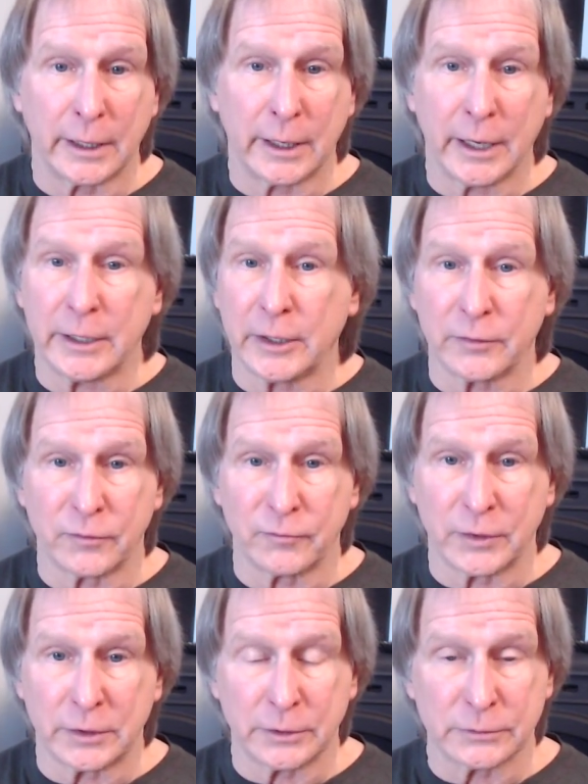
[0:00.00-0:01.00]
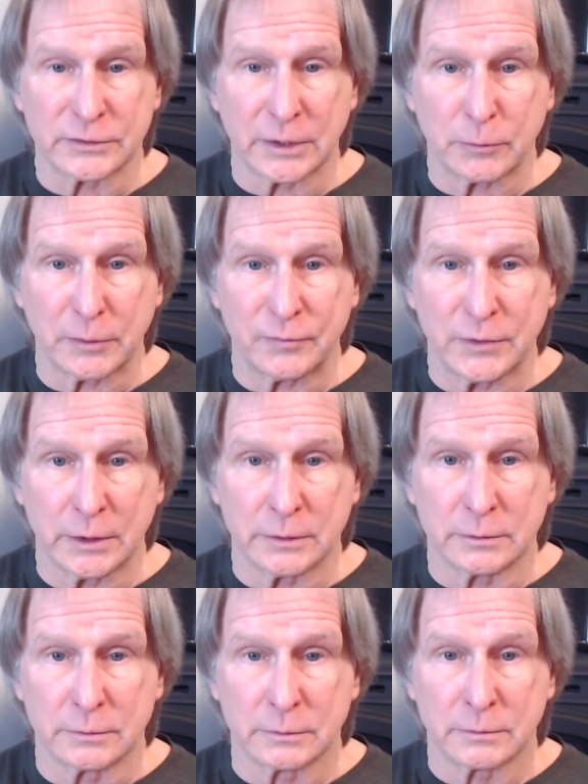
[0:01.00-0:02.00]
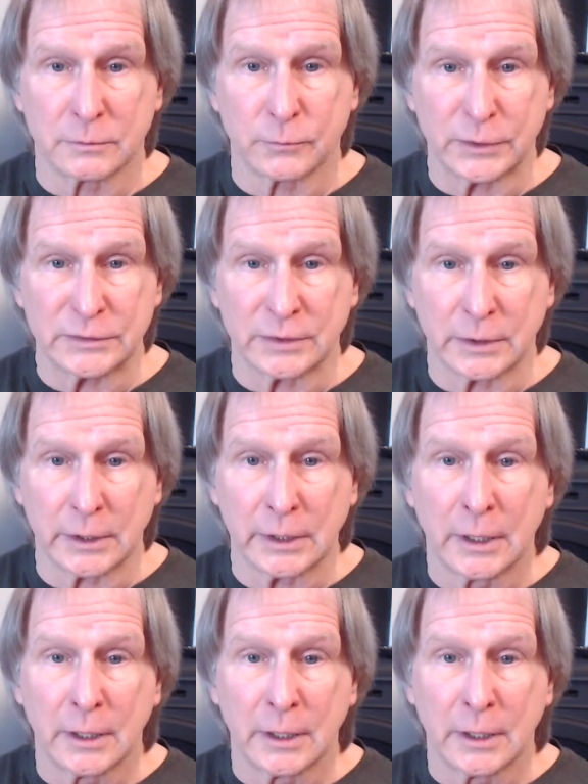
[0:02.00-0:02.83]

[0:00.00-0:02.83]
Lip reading: any of the videos that we've done recently,